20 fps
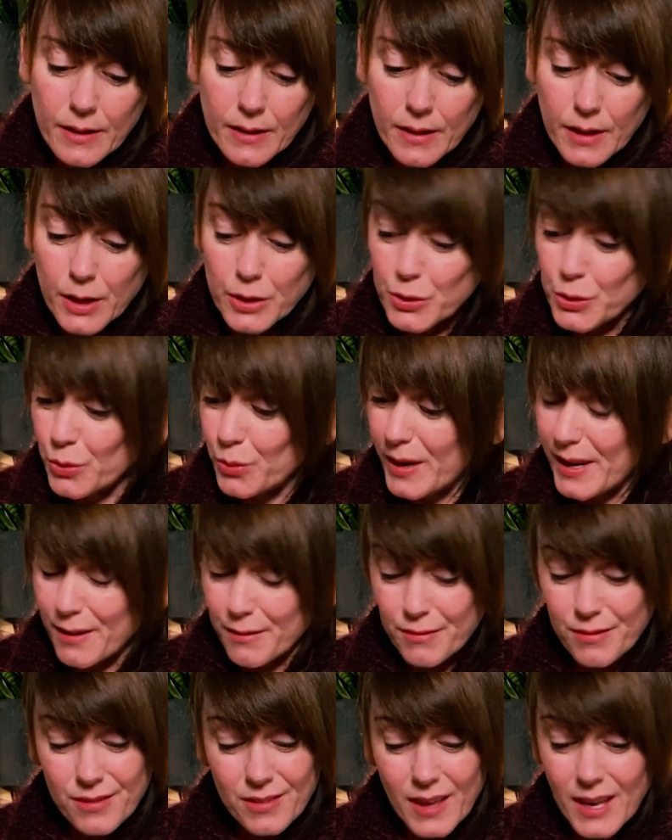a new way of
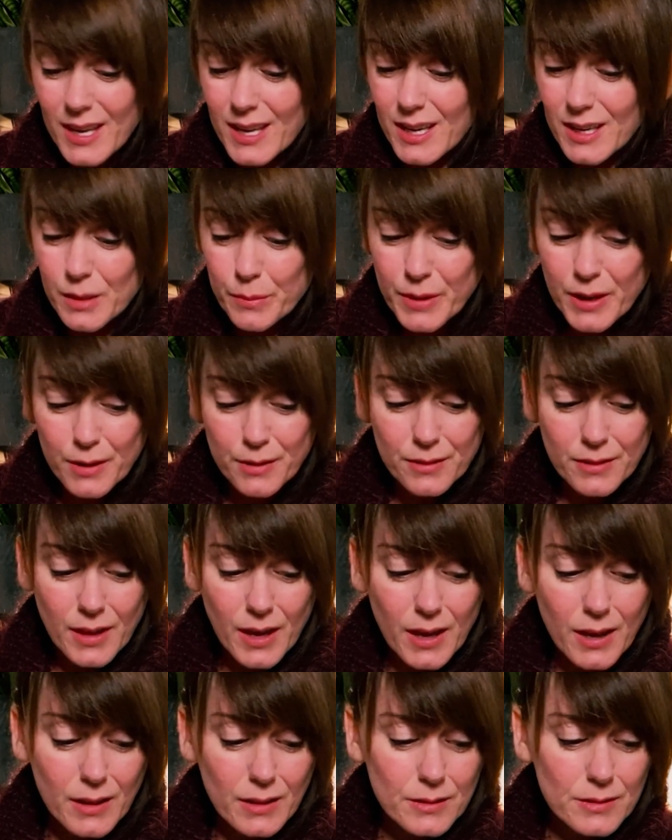thinking about
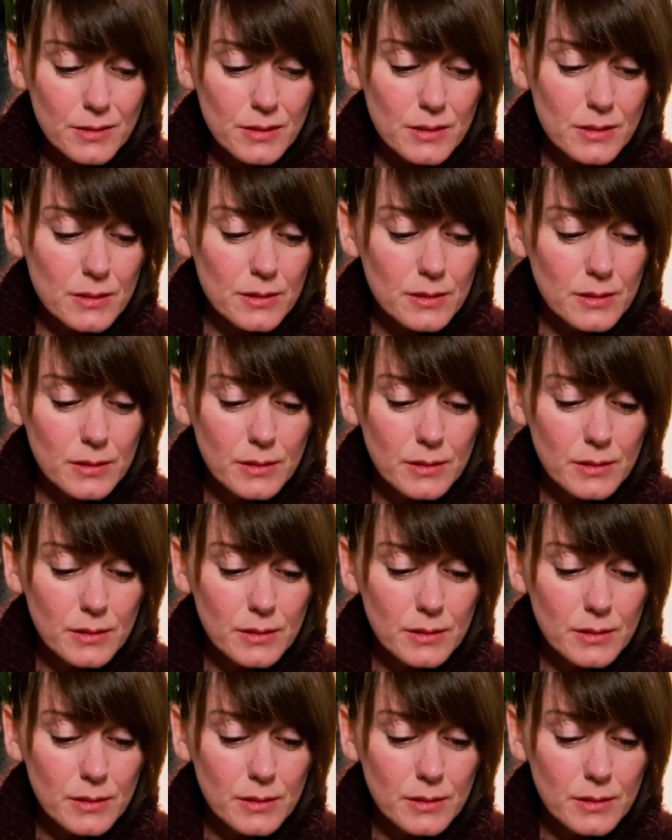things.